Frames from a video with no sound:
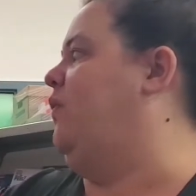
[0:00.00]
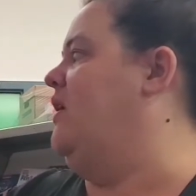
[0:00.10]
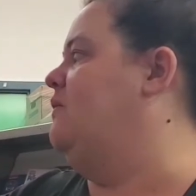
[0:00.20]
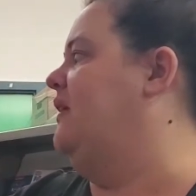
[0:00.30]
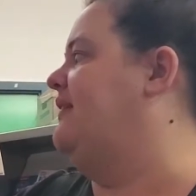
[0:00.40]

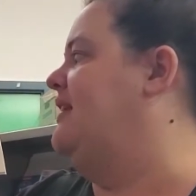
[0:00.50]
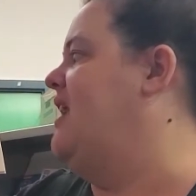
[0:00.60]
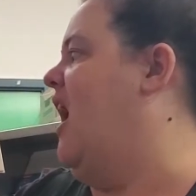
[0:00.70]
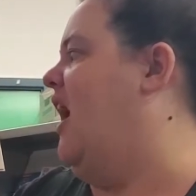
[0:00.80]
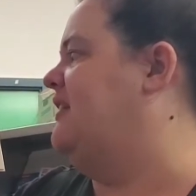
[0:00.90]
one was
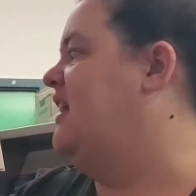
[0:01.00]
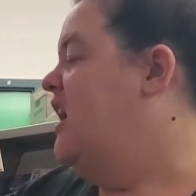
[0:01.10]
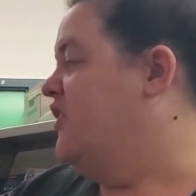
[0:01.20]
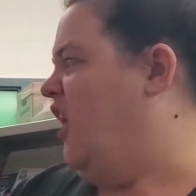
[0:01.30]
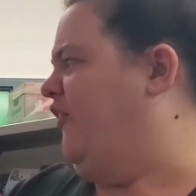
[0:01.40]
not.
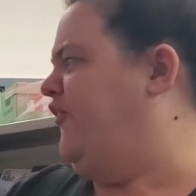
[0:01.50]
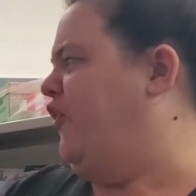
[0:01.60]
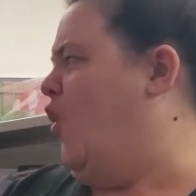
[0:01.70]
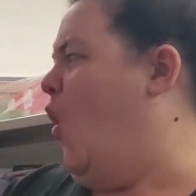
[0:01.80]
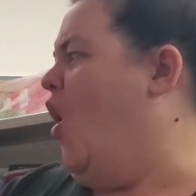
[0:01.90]
The
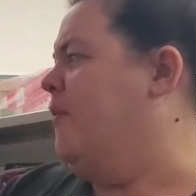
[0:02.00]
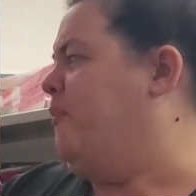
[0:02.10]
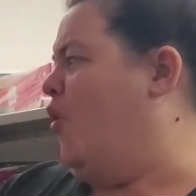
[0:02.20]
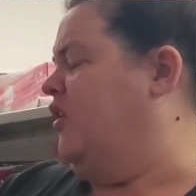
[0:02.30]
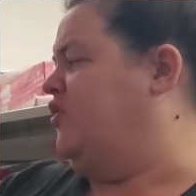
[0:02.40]

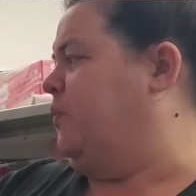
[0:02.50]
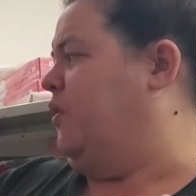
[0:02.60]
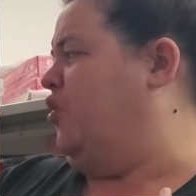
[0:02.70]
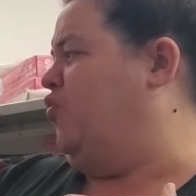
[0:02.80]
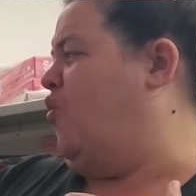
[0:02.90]
floorboards were
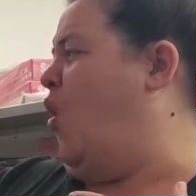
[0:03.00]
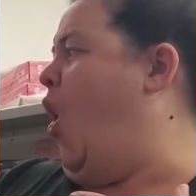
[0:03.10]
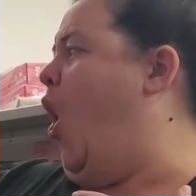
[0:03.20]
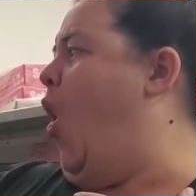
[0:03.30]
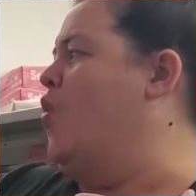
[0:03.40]

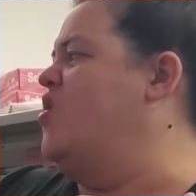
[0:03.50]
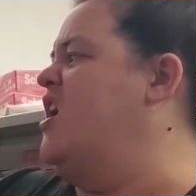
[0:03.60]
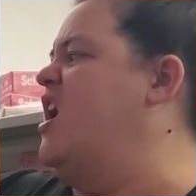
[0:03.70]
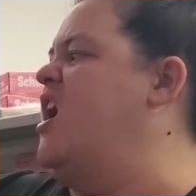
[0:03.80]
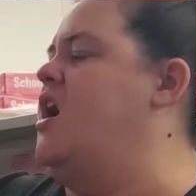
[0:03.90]

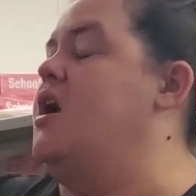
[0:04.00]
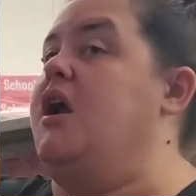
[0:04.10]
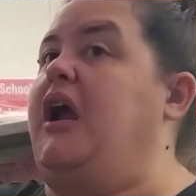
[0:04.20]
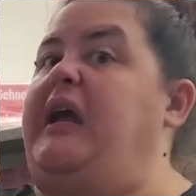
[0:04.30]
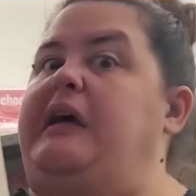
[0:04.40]

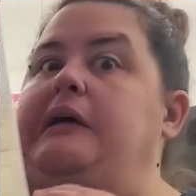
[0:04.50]
groaning.